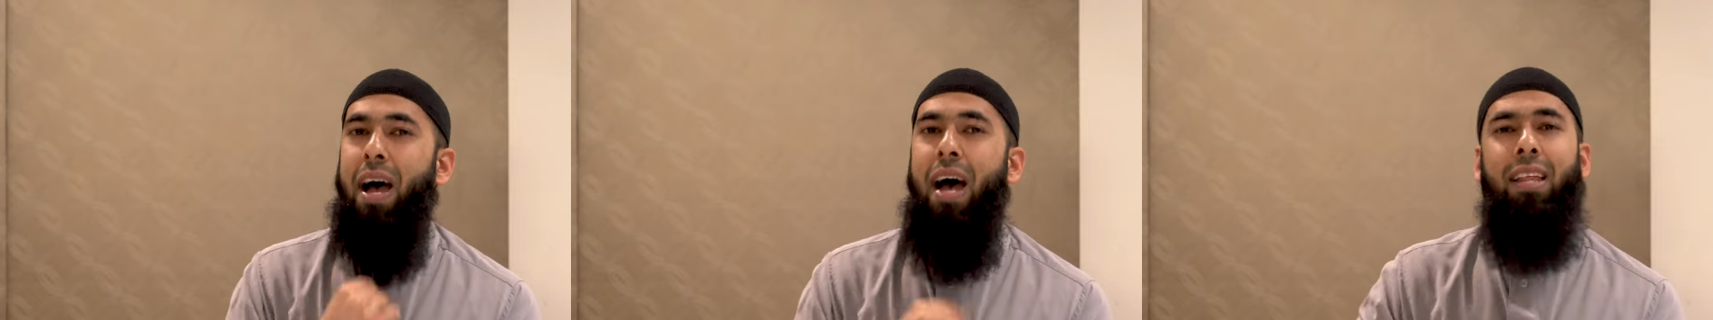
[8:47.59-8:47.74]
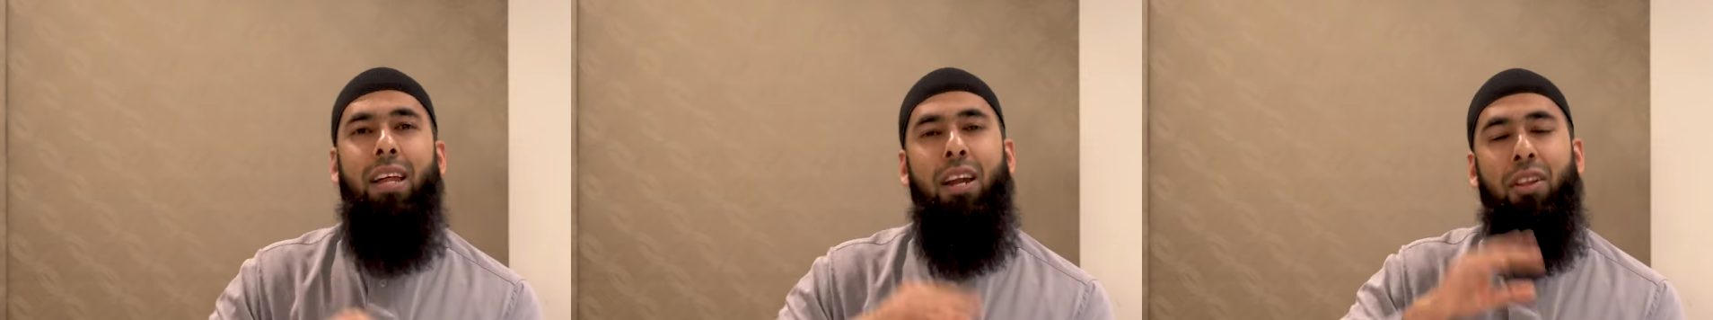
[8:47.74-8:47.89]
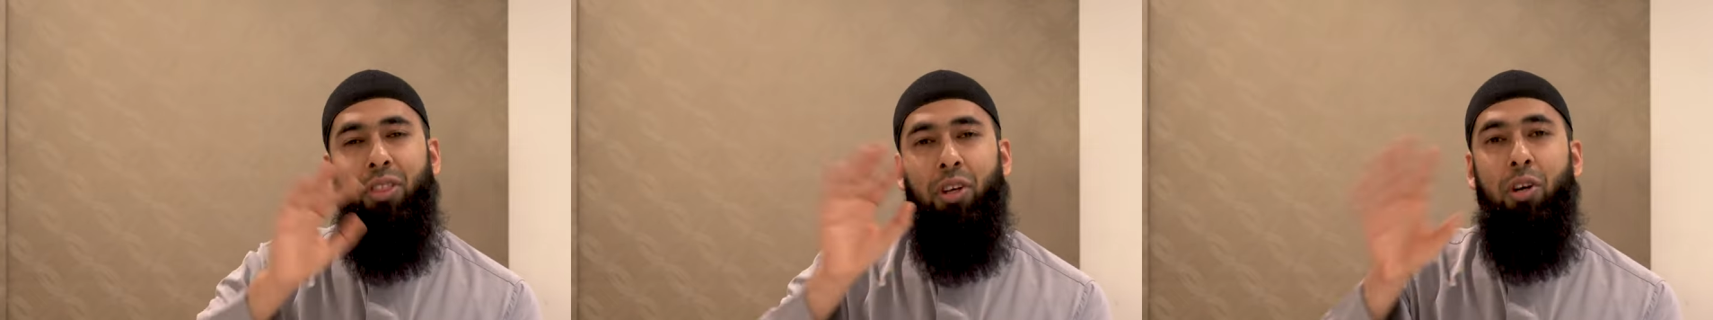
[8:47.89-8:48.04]

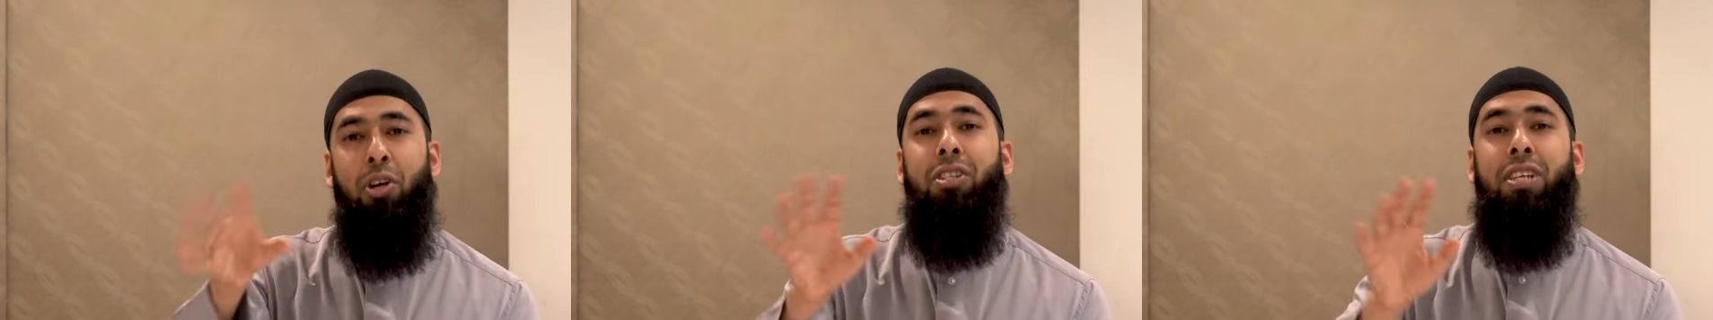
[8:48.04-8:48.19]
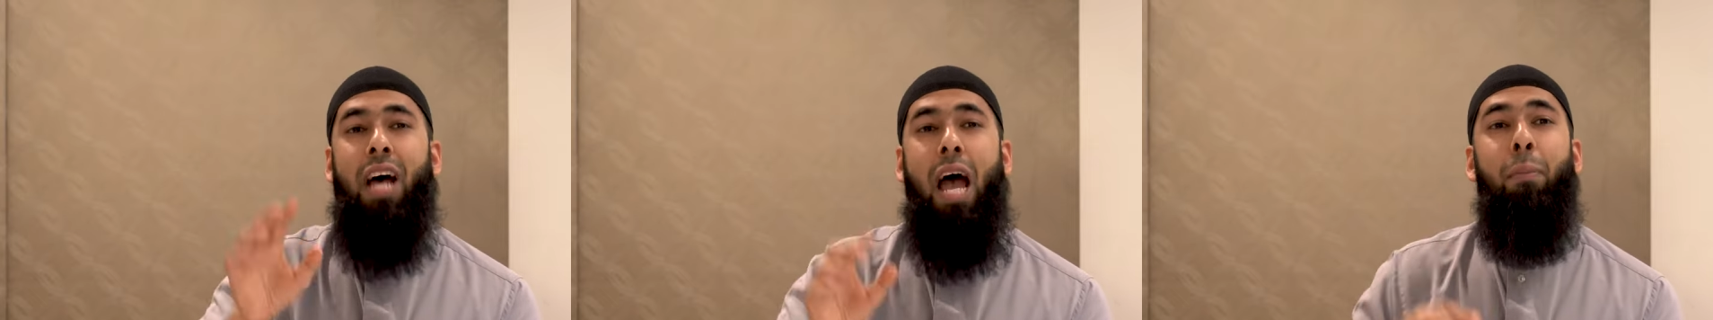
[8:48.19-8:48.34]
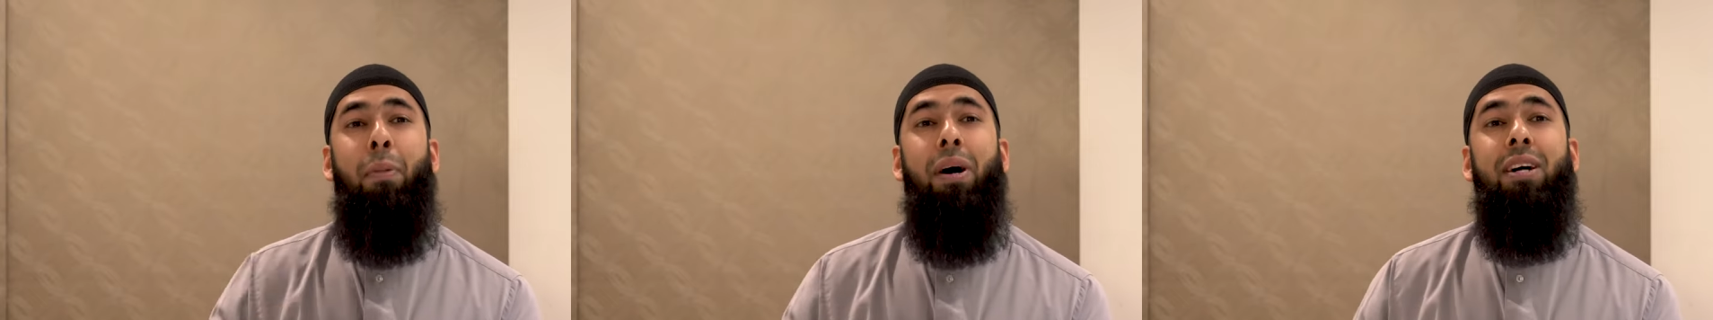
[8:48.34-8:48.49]
And then a third
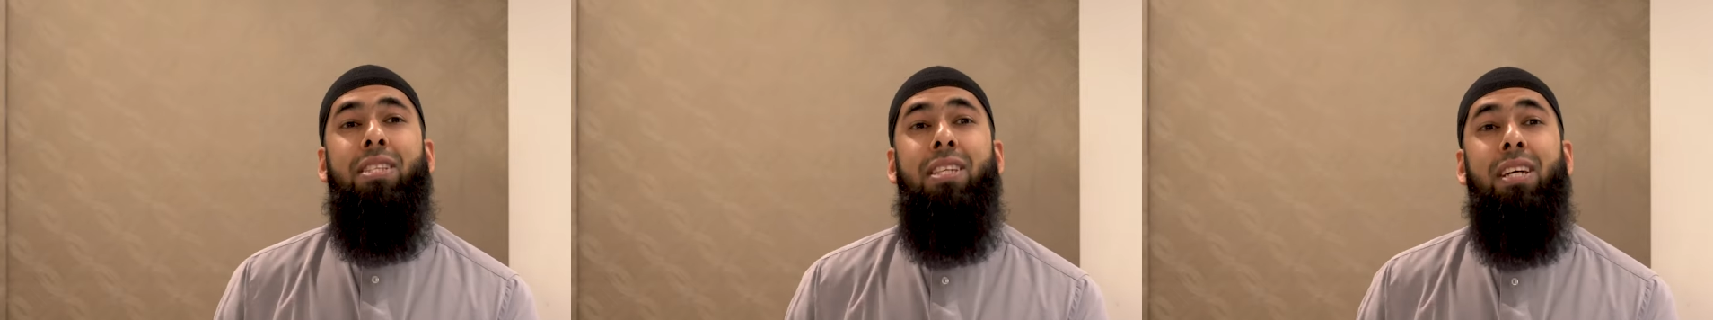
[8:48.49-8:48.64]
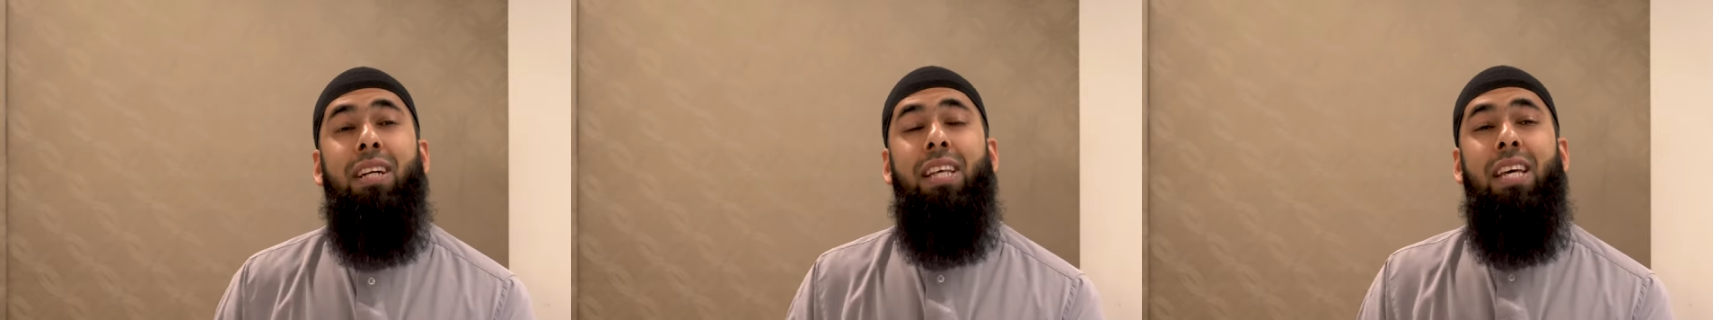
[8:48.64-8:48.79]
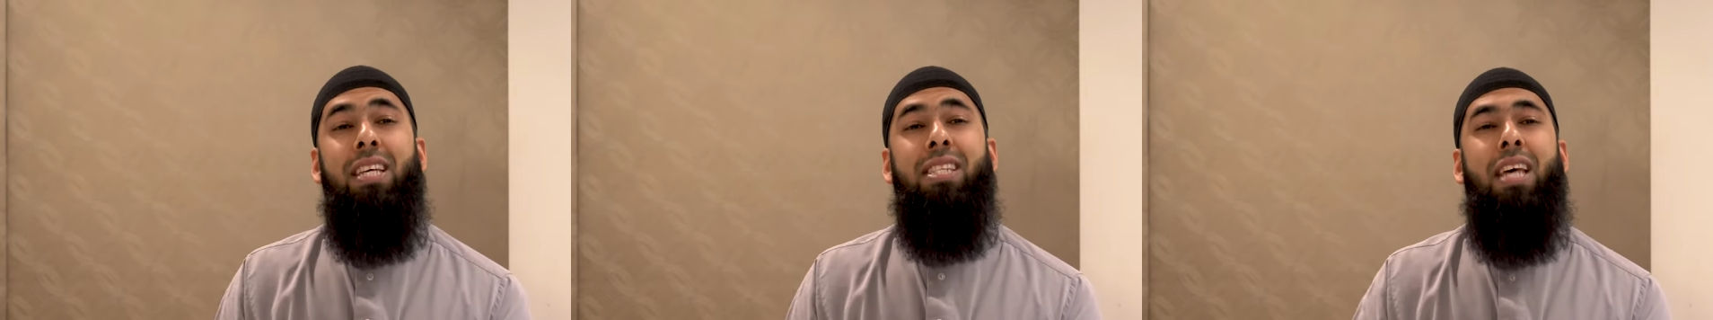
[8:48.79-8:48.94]
time,
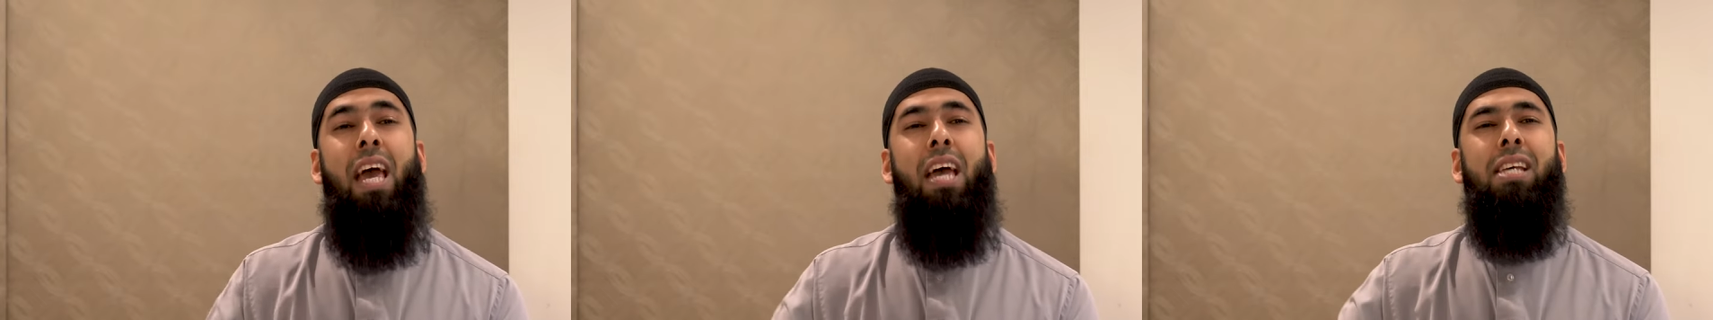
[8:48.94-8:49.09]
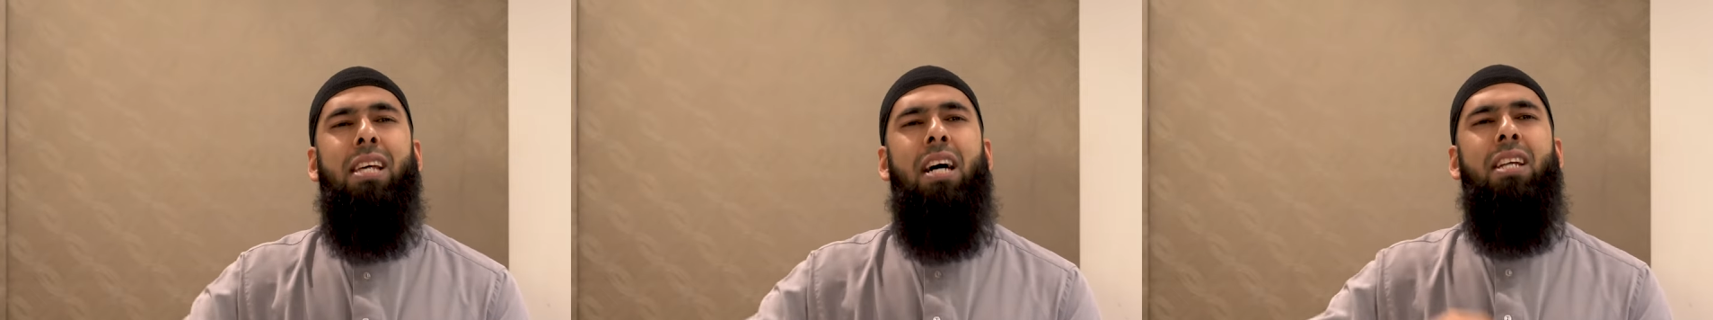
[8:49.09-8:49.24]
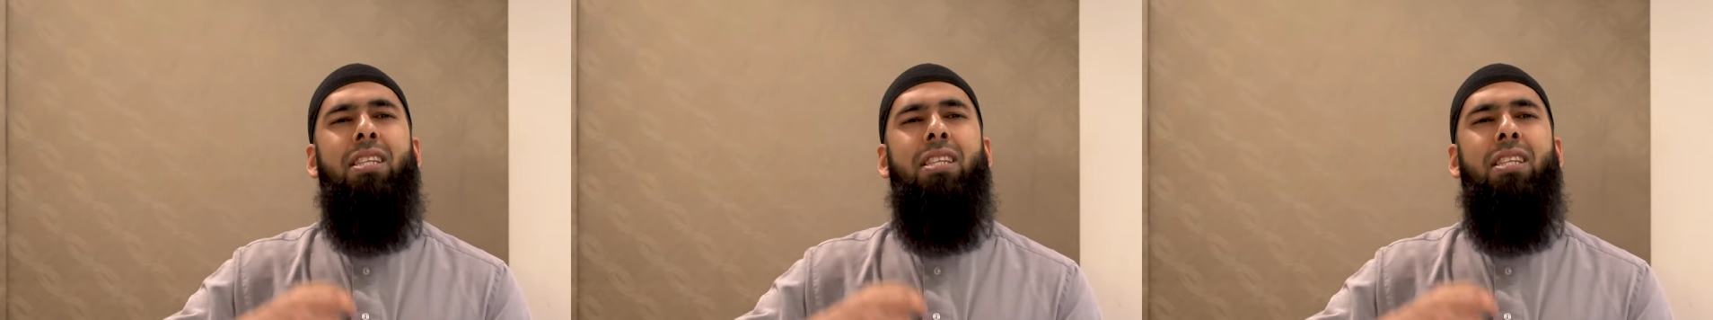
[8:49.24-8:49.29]
until he says,